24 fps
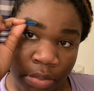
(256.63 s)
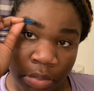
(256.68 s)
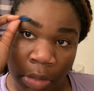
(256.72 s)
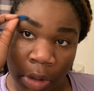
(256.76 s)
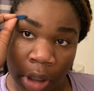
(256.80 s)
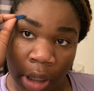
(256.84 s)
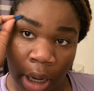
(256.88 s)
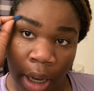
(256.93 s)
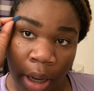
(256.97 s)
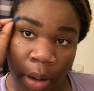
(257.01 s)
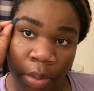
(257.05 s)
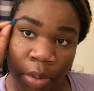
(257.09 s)

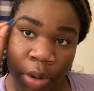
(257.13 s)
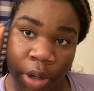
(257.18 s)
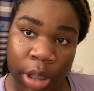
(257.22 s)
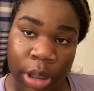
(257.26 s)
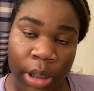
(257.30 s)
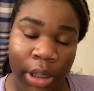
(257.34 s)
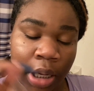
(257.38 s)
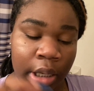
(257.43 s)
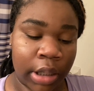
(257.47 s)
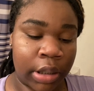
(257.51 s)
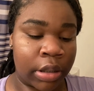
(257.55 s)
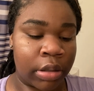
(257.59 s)
and I
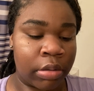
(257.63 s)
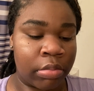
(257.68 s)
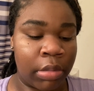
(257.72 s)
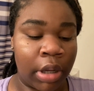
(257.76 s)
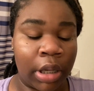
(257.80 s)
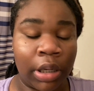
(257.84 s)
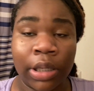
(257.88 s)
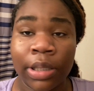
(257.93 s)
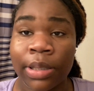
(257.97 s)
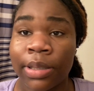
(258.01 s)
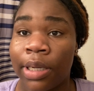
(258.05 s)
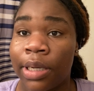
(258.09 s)
appreciate them. At
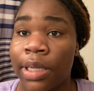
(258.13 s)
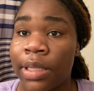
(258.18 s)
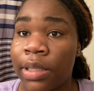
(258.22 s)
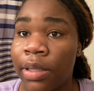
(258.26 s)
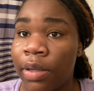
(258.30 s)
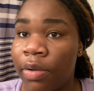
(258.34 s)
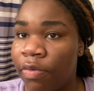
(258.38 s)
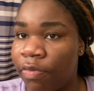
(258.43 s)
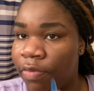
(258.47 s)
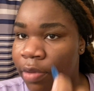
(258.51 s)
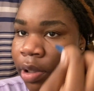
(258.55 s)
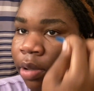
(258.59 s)
least they're
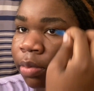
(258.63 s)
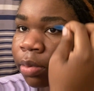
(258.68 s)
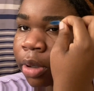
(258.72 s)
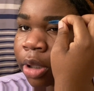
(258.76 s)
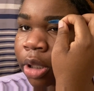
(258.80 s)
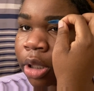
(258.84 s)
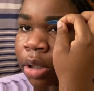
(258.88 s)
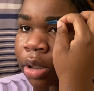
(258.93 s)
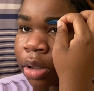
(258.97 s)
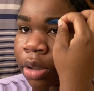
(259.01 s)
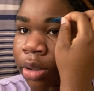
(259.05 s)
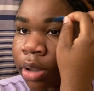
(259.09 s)
still
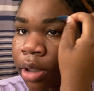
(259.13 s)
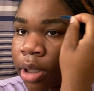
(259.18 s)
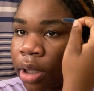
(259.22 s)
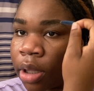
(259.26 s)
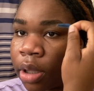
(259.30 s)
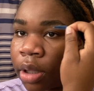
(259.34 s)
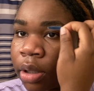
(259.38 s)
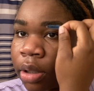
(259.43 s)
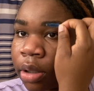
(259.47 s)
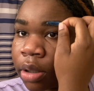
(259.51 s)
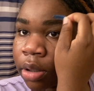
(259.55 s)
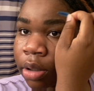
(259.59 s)
family.
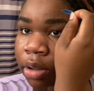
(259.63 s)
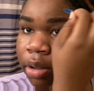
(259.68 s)
Hey.